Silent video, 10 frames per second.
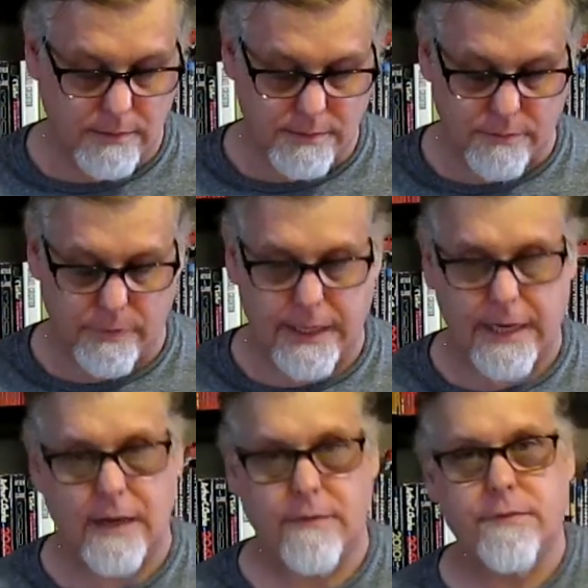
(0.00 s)
So we
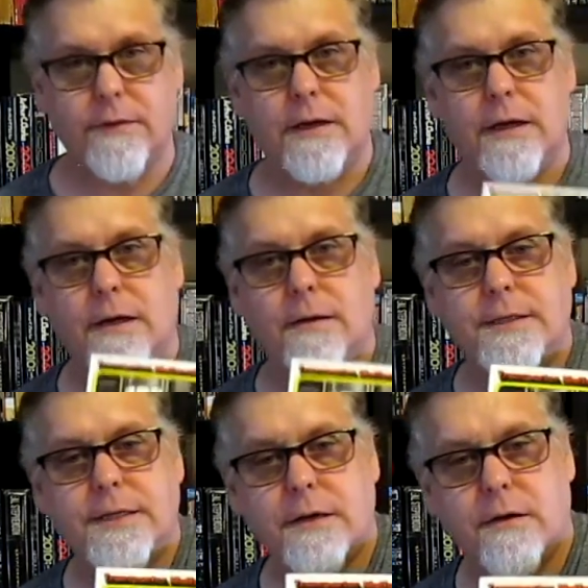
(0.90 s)
have
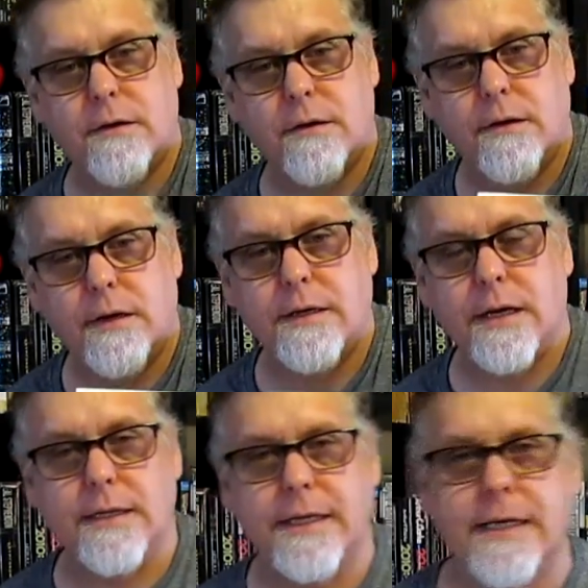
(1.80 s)
Decker and
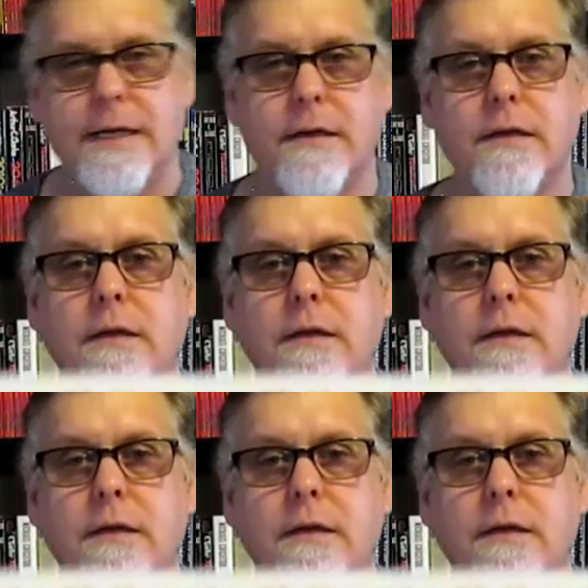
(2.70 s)
Ilea.